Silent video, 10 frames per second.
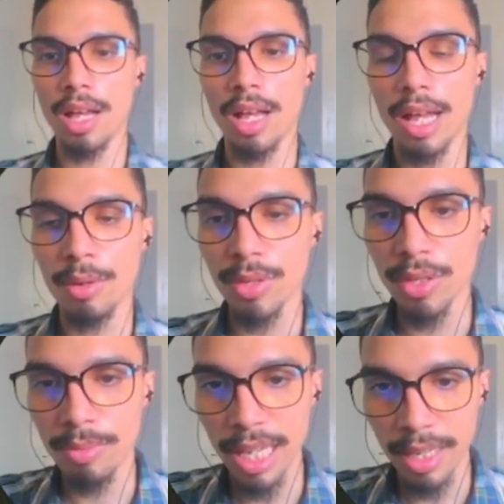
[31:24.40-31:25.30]
our
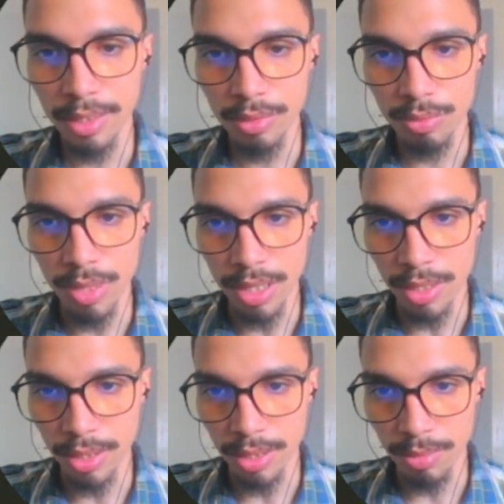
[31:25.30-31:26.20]
command
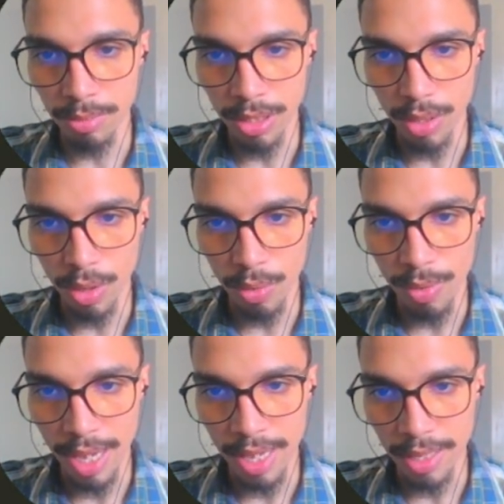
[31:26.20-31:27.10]
will be
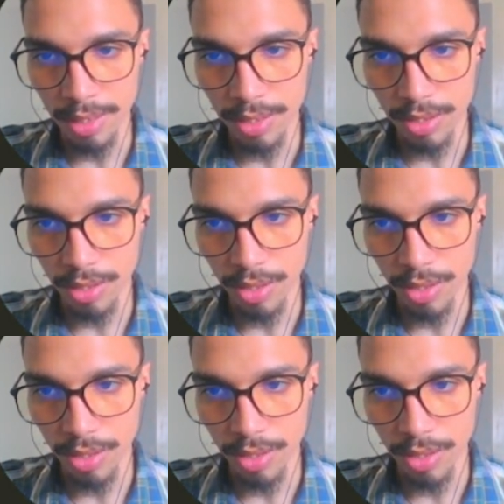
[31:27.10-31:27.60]
always,